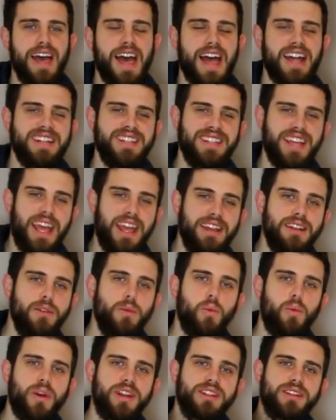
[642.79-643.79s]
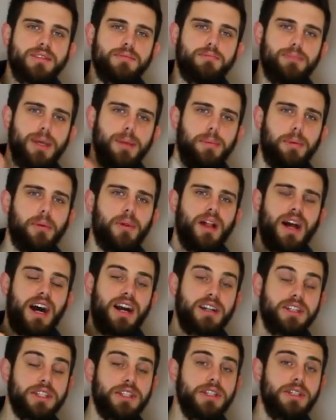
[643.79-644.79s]
And then when people
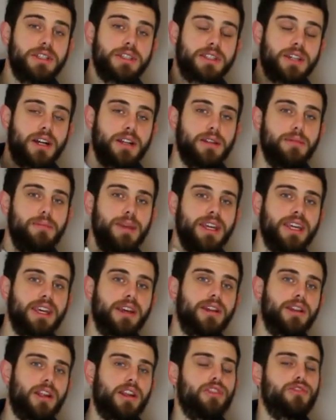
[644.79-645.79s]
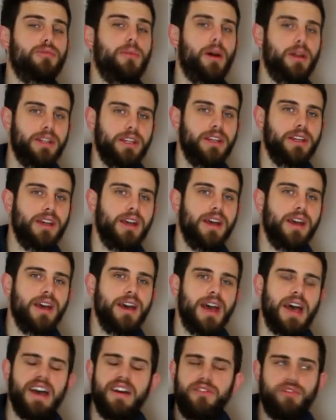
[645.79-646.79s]
actually started making a lot of money,
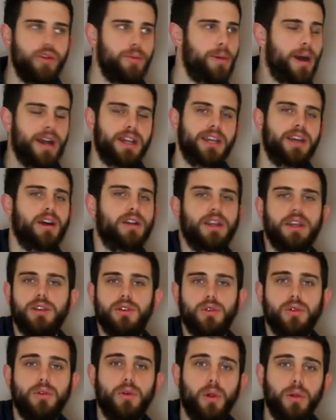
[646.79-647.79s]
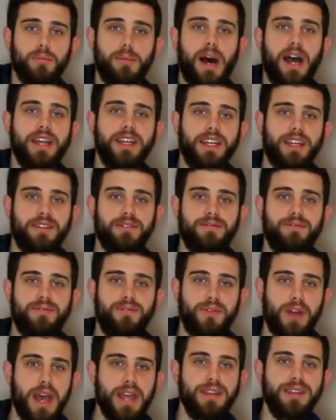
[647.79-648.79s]
everybody got into gold mining,
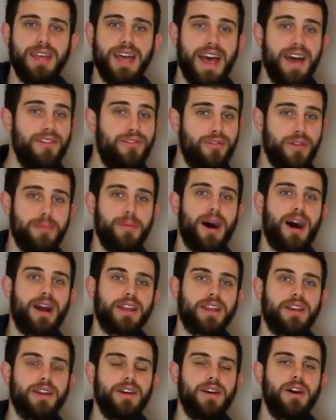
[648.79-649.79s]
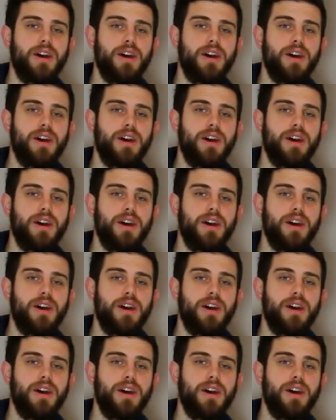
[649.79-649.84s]
right? Everybody.